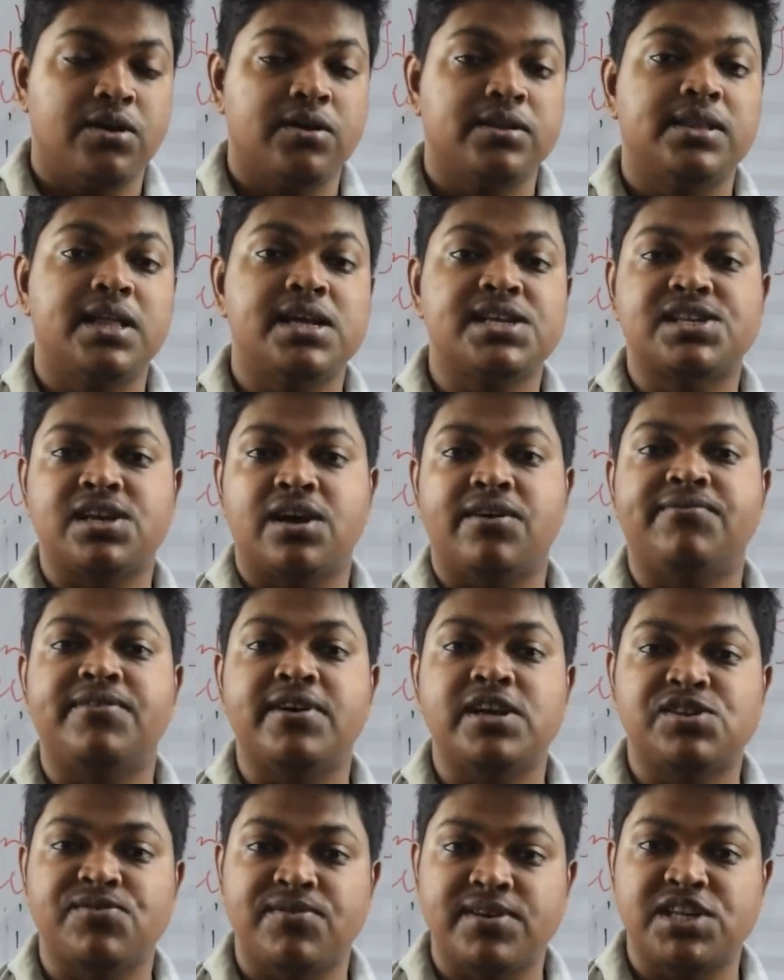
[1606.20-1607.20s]
The
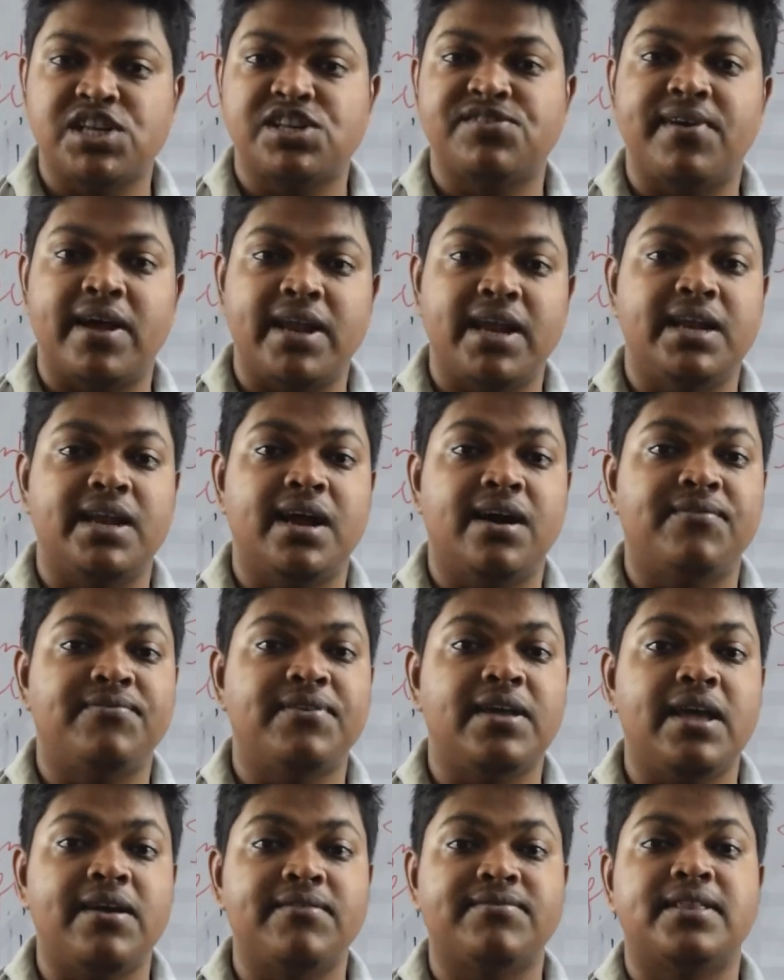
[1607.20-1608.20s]
surface which is very rough,
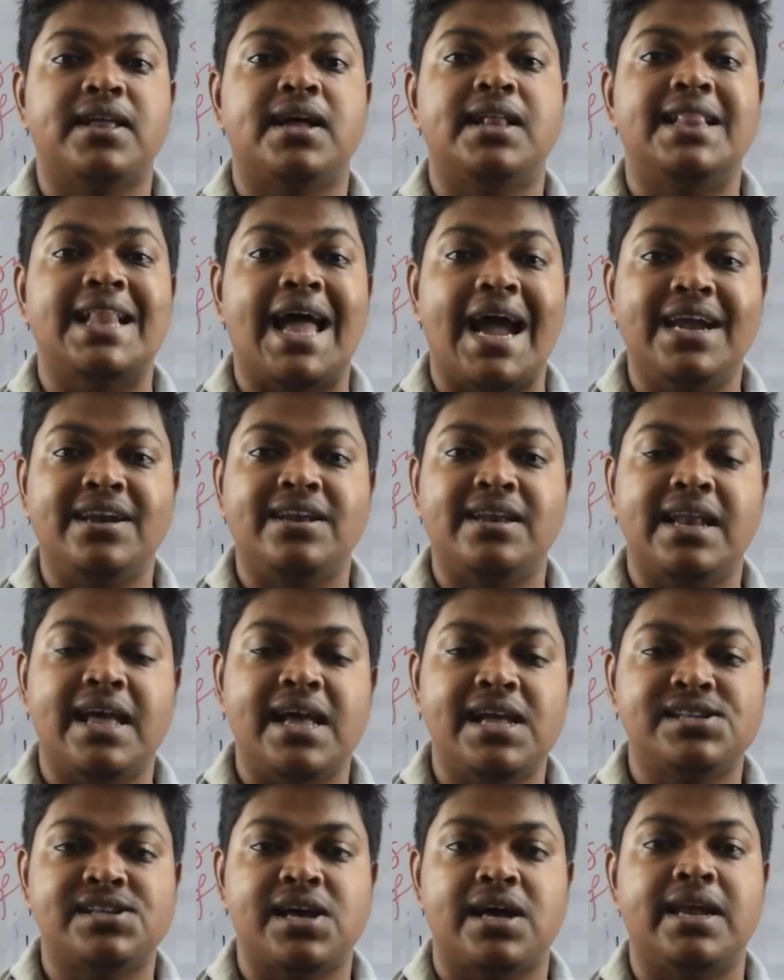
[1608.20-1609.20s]
if the light
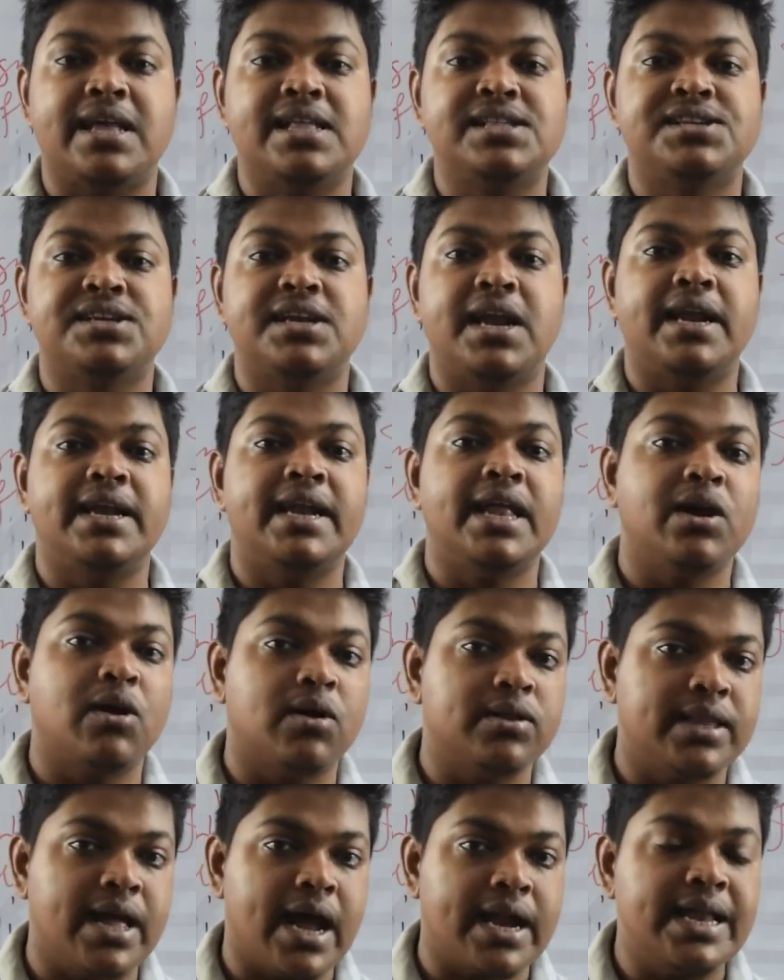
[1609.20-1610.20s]
rays are incidenting
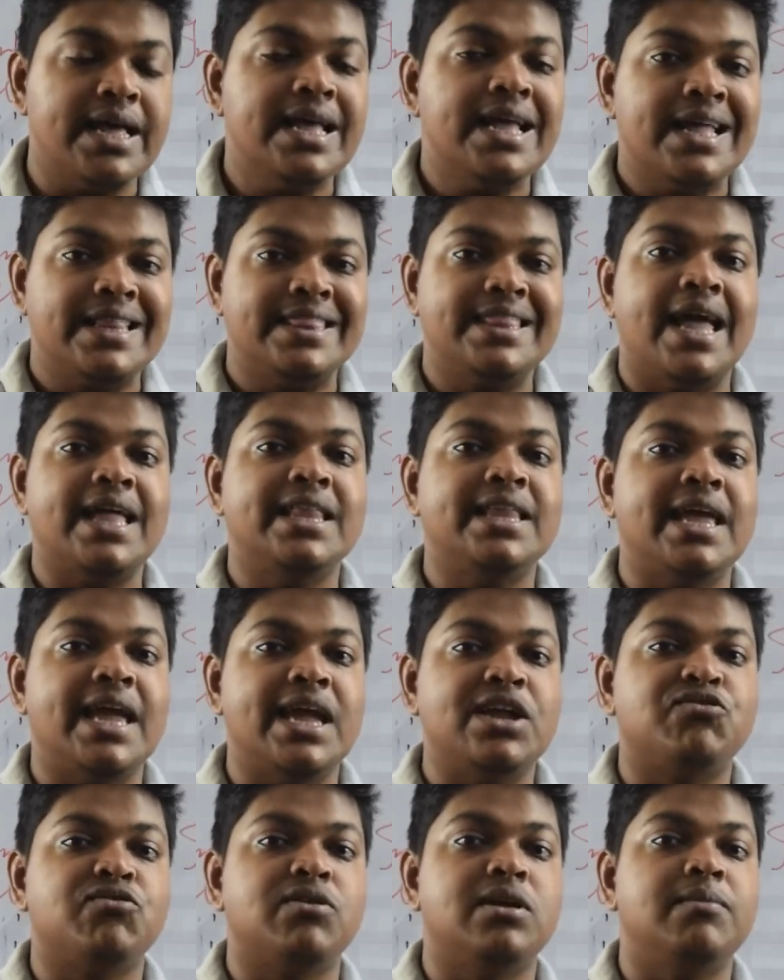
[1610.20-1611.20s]
on that, then
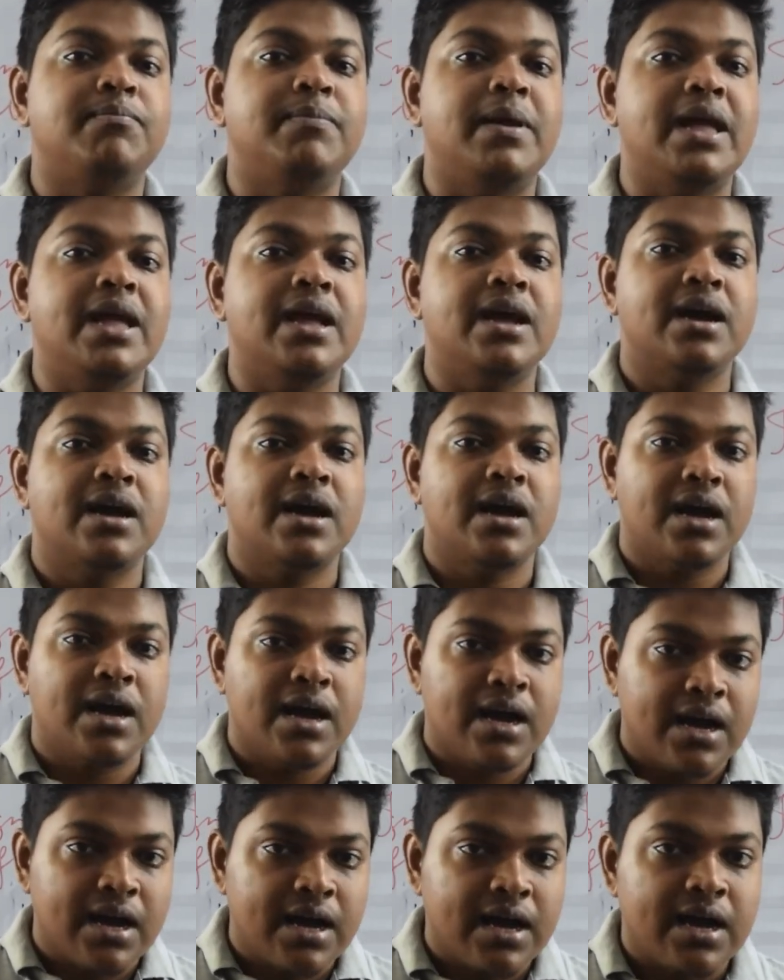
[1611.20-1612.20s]
it will be
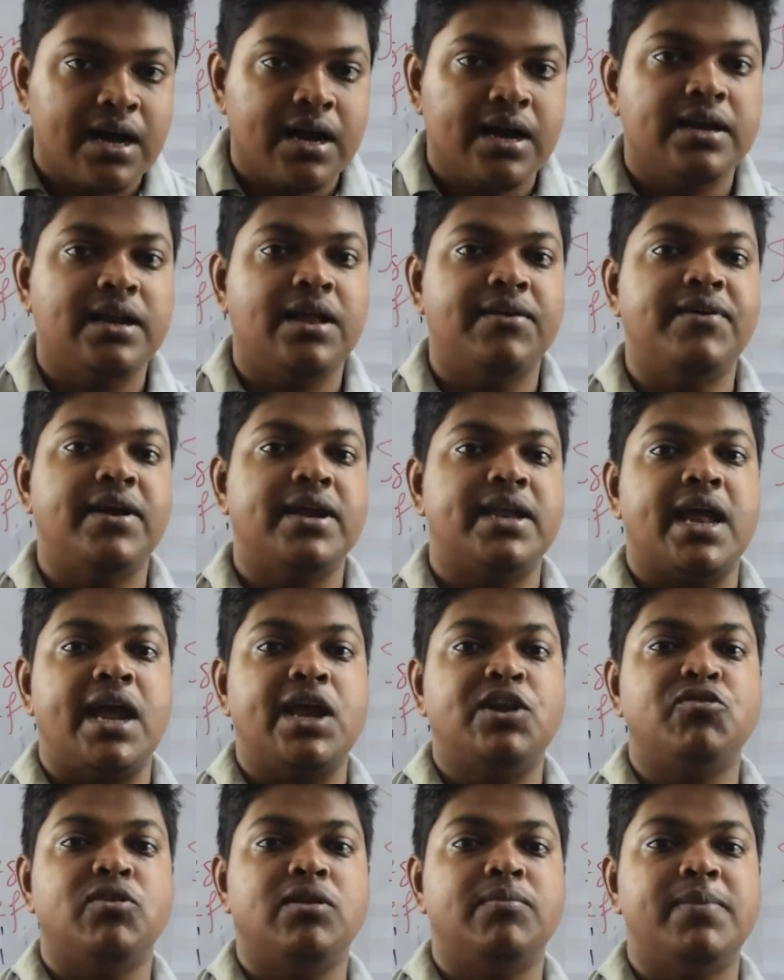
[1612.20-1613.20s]
deviated.
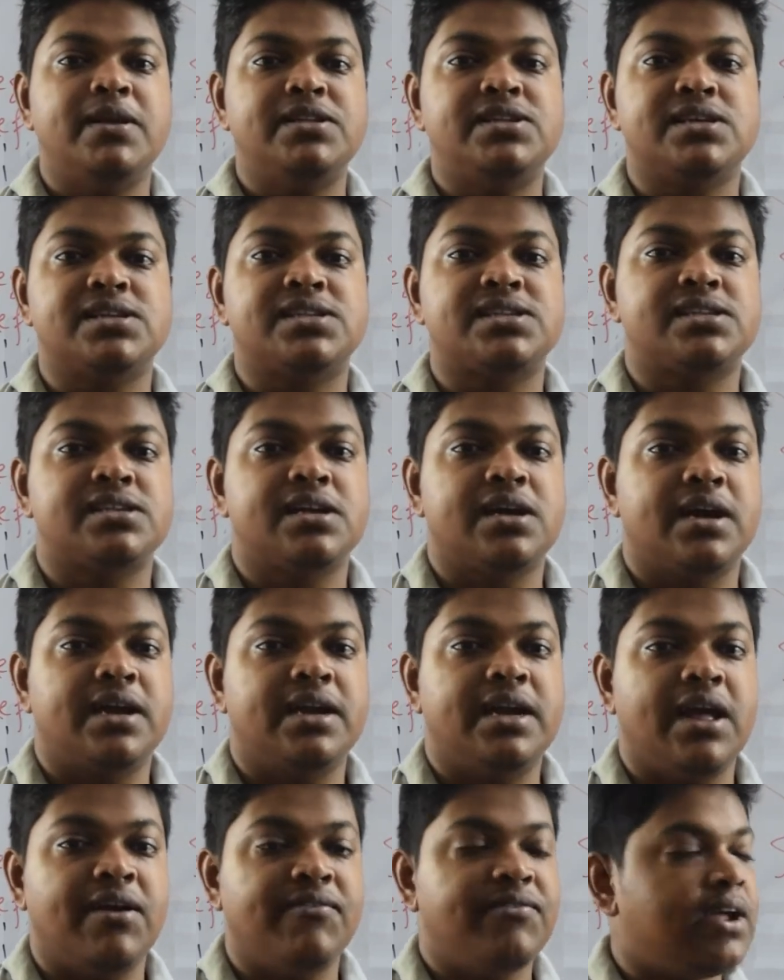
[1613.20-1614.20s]
It will be just
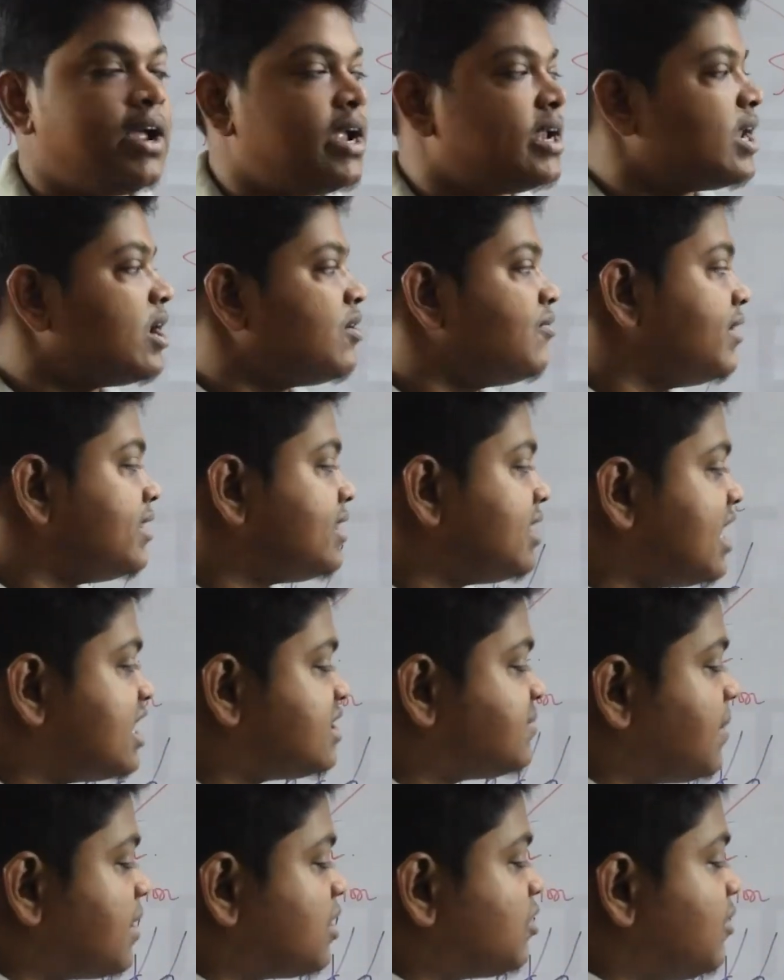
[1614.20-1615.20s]
deviated with
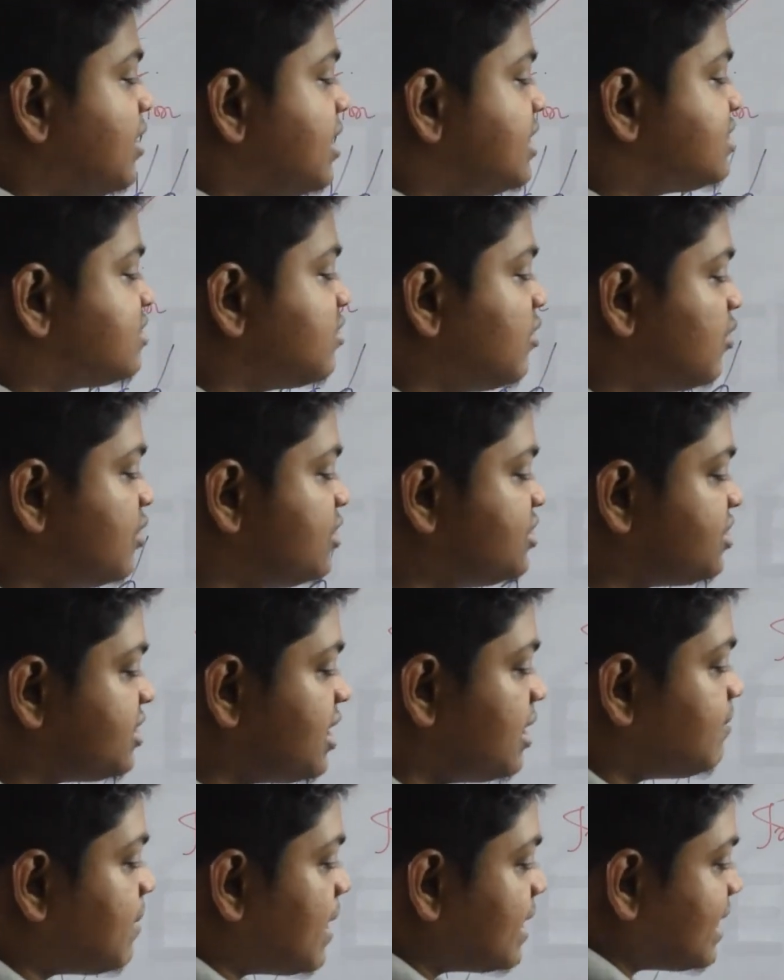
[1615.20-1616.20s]
respect to its
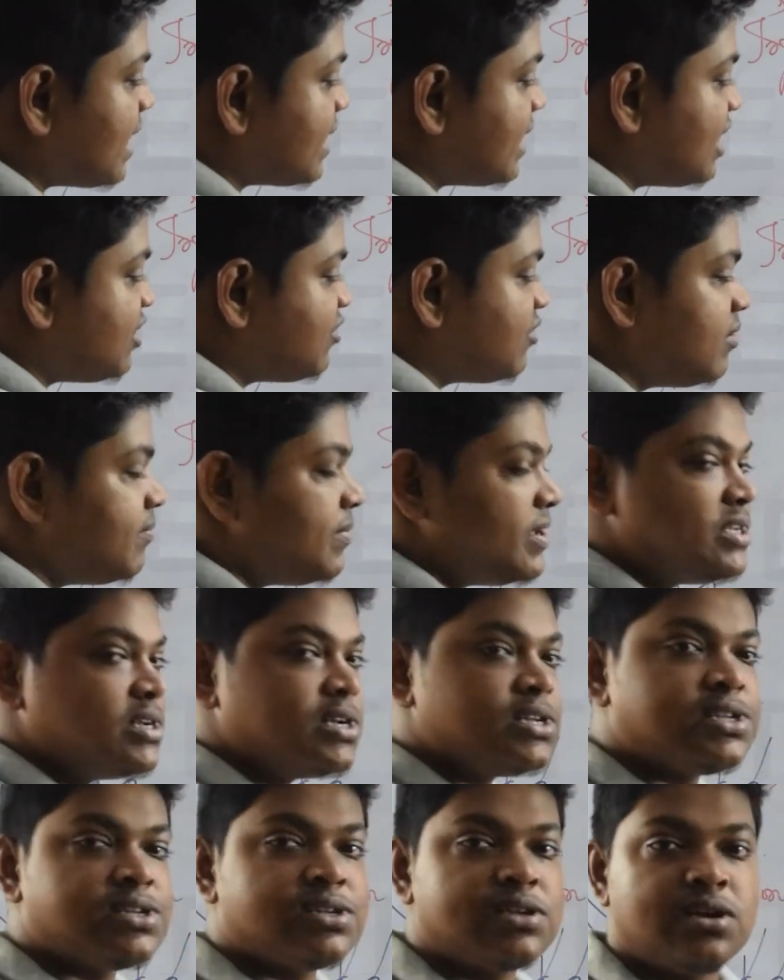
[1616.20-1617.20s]
original path, and it will be
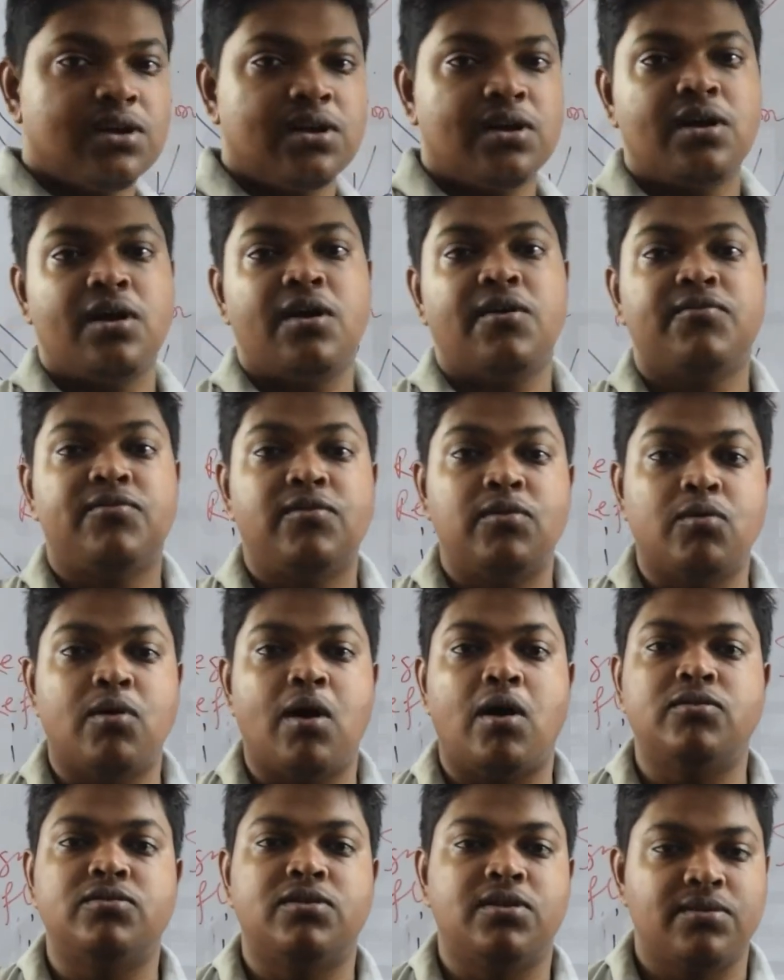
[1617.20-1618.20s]
just flow
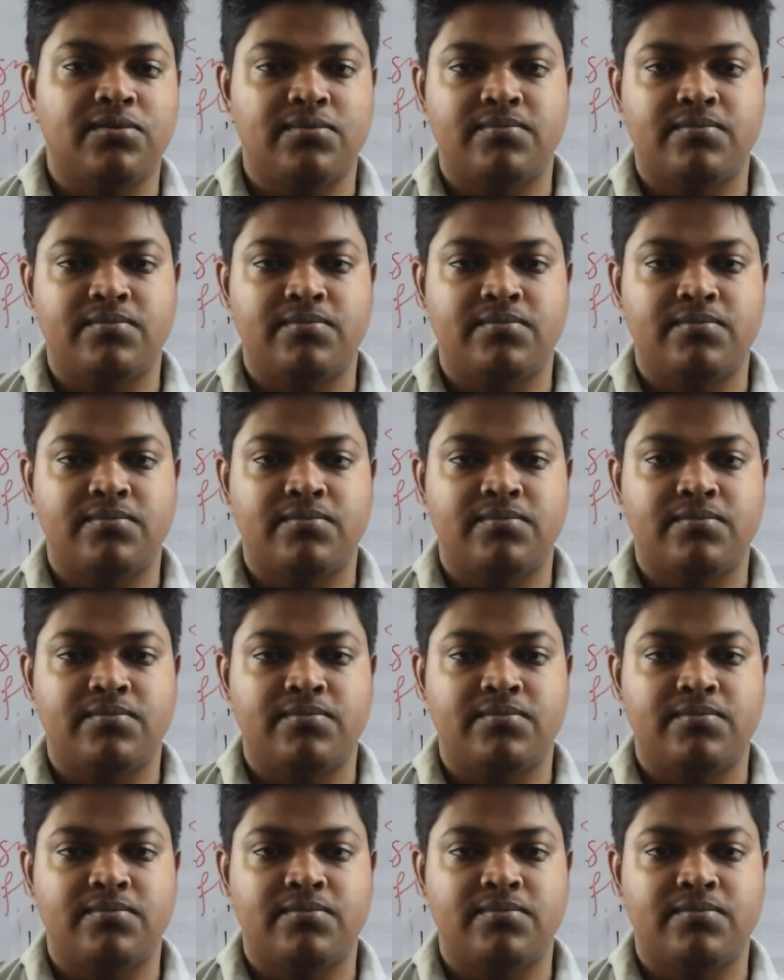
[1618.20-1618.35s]
out